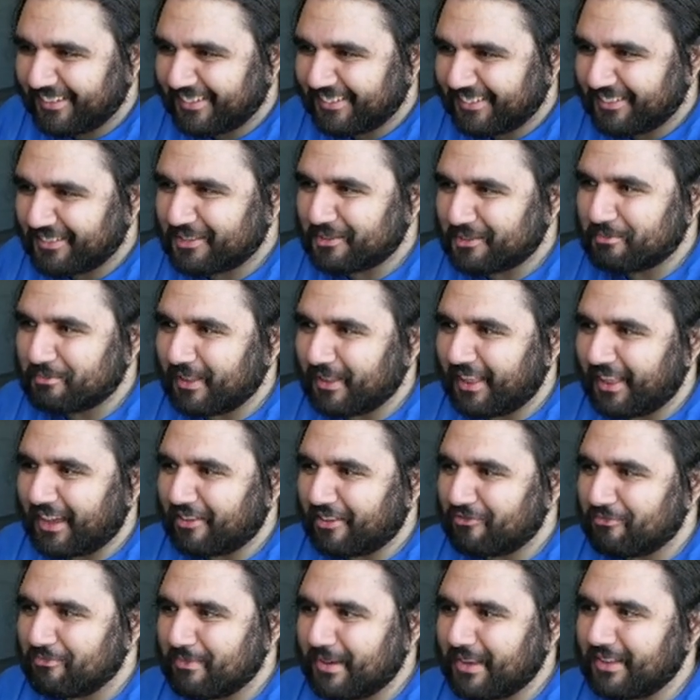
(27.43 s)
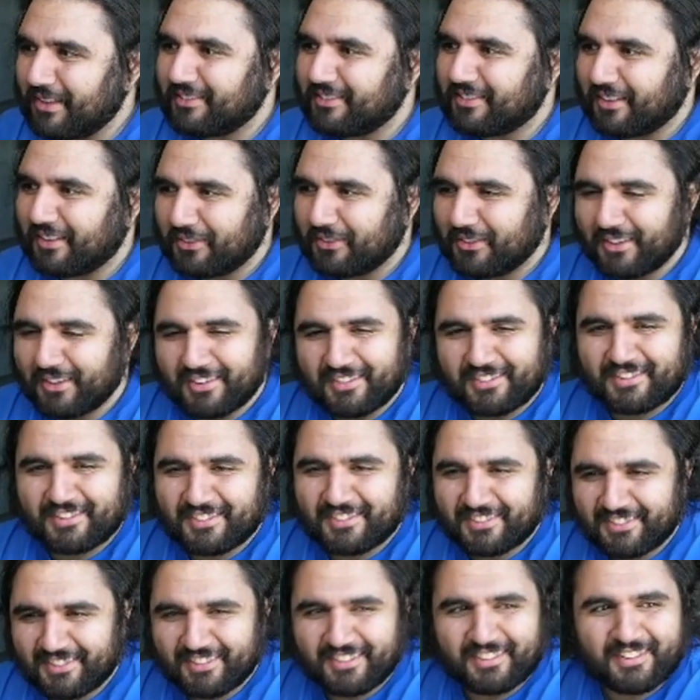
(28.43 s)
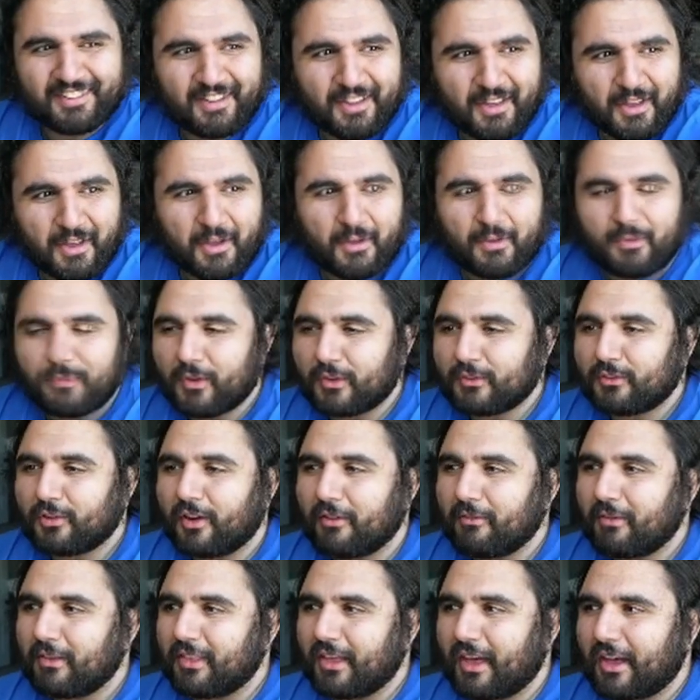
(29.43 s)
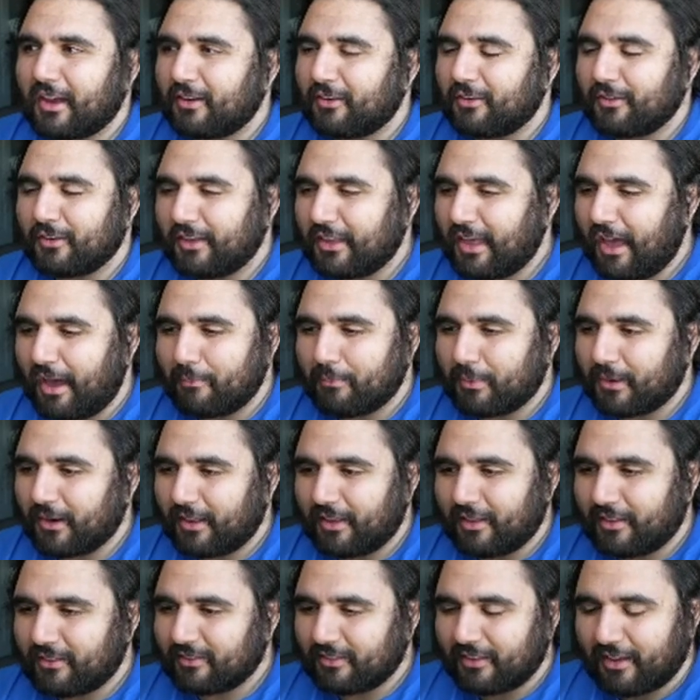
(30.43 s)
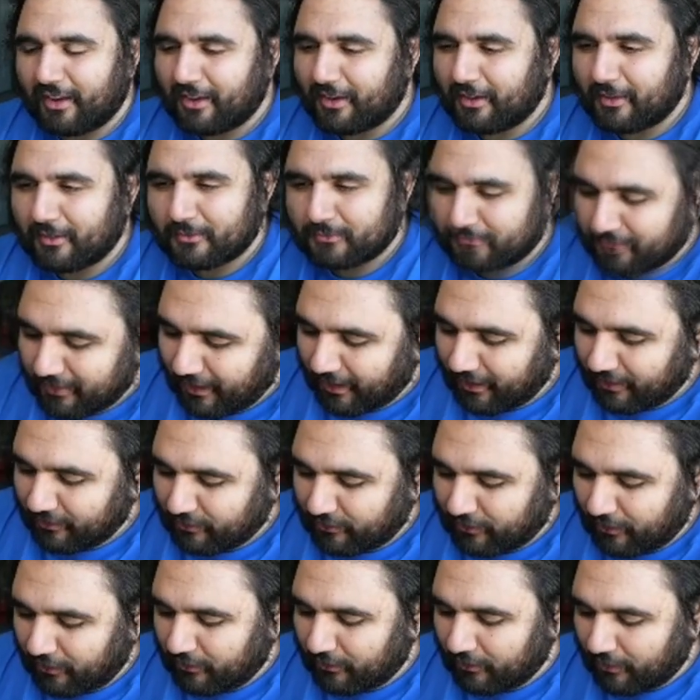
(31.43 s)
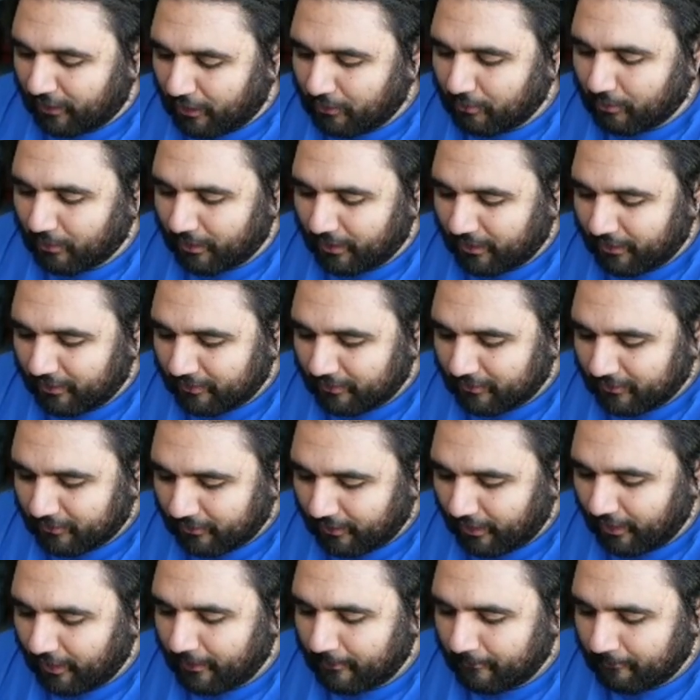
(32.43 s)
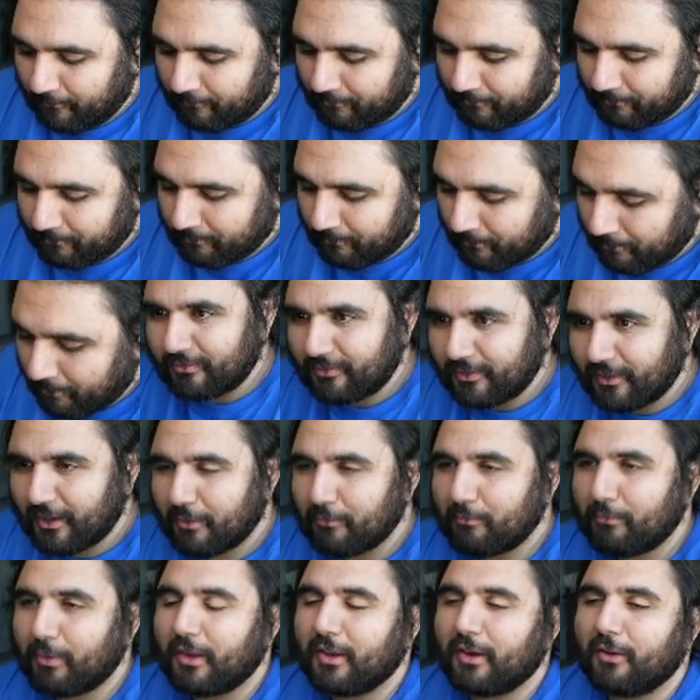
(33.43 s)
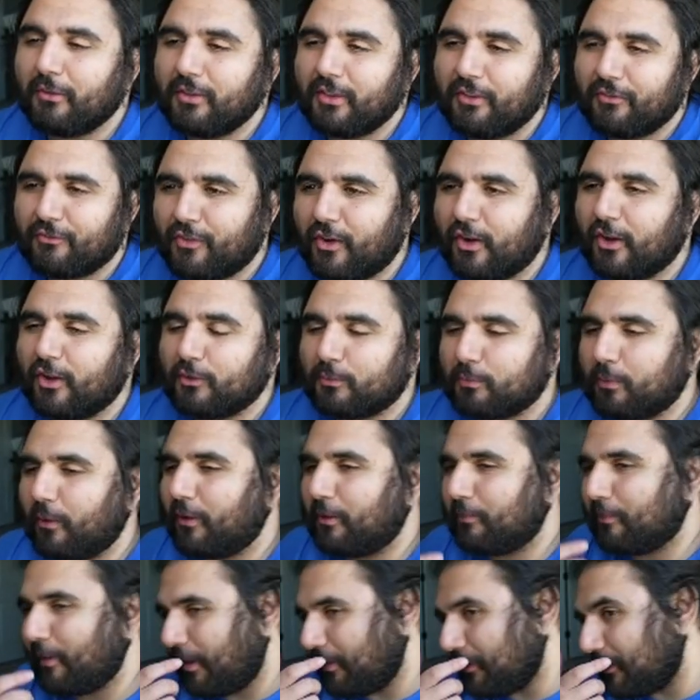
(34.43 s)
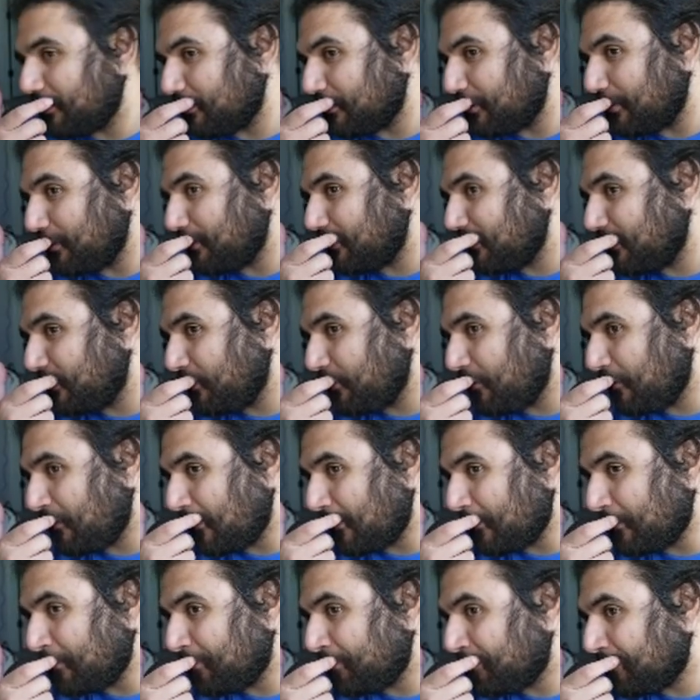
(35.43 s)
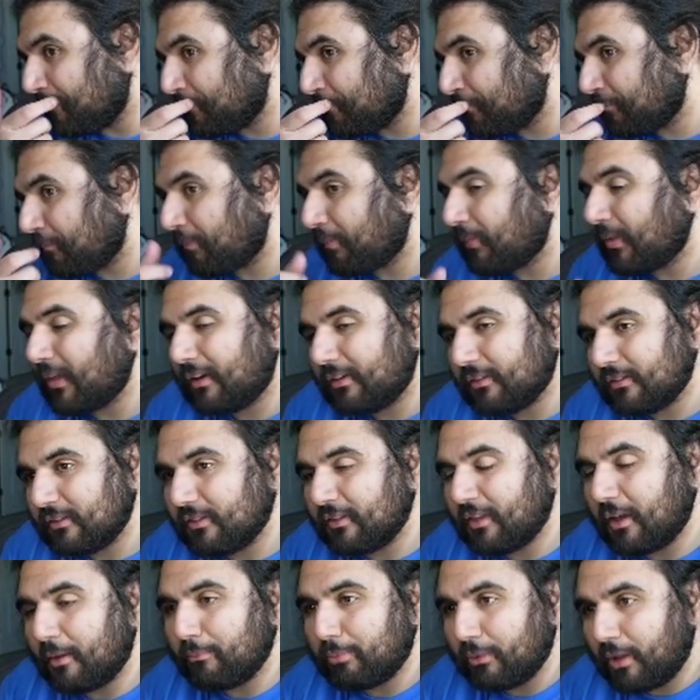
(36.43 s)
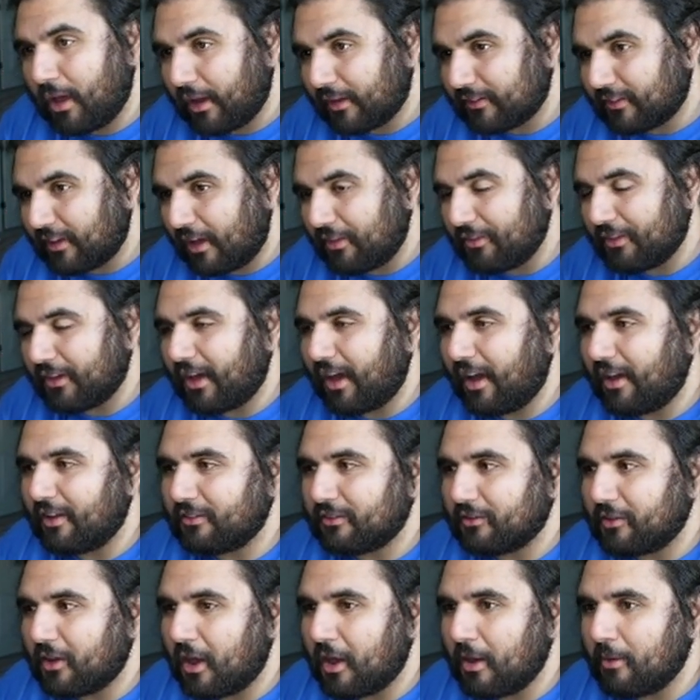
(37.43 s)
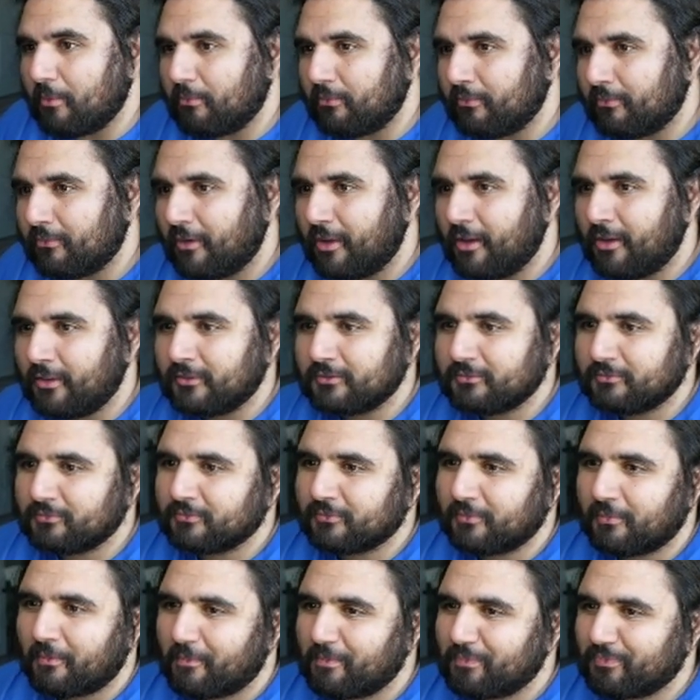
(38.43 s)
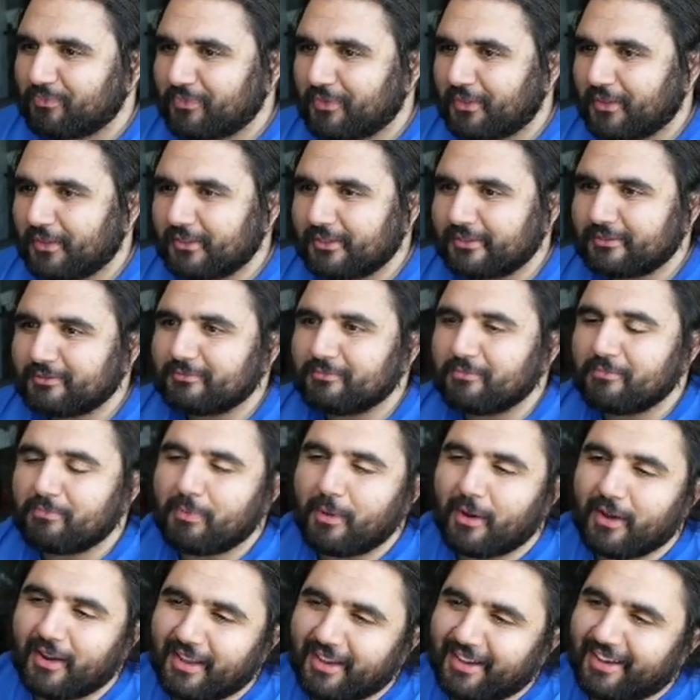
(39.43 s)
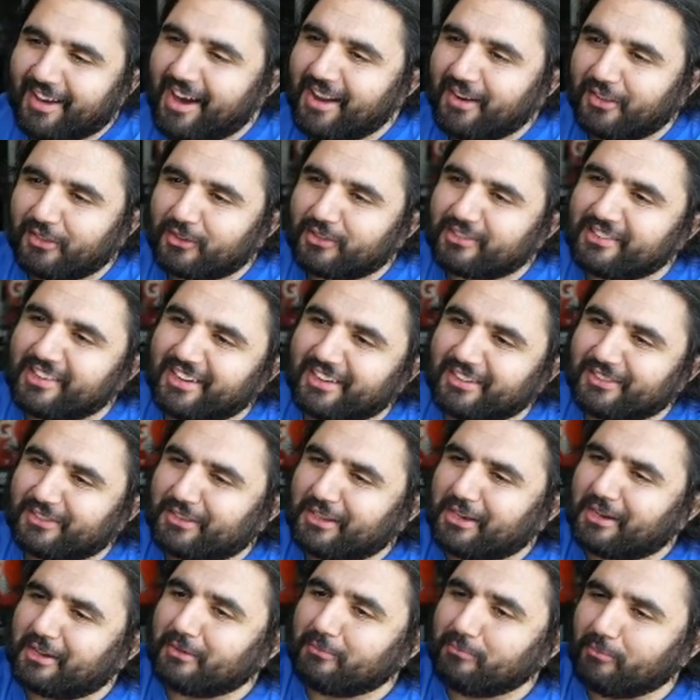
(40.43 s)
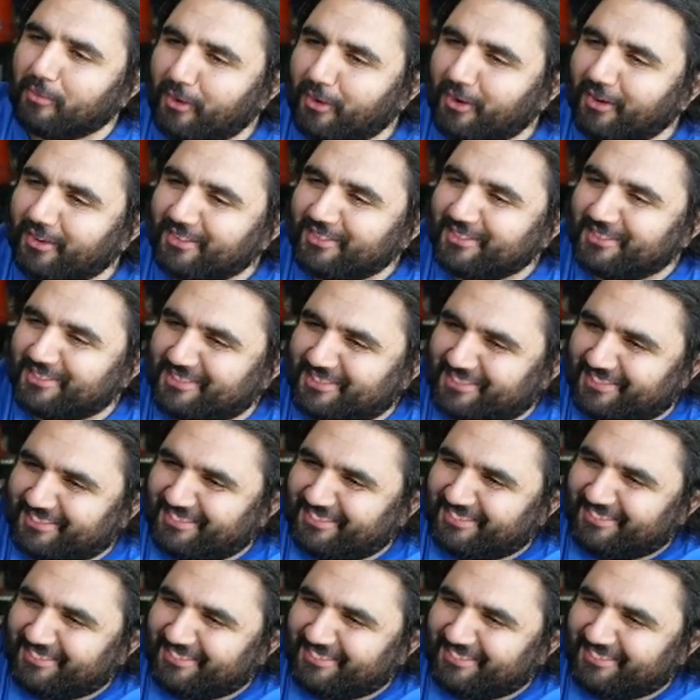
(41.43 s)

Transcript: This would be like if Miz did this. They're talking about the editor. Yeah, but it's like it's still Ludwig, right? But you know what the funniest part about this is? They blocked out the guy's name, but it kind of looks like a dick and balls.